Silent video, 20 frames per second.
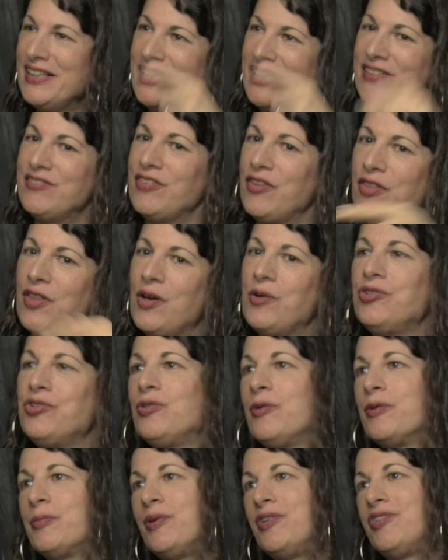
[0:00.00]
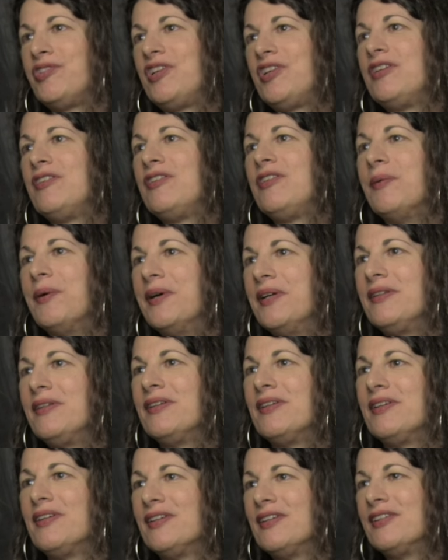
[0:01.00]
even though she was pushed into it.
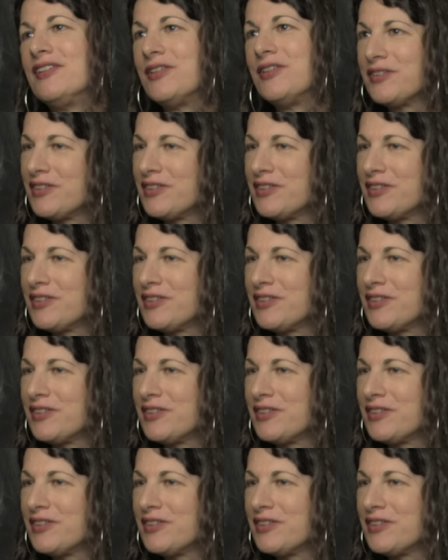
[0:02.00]
So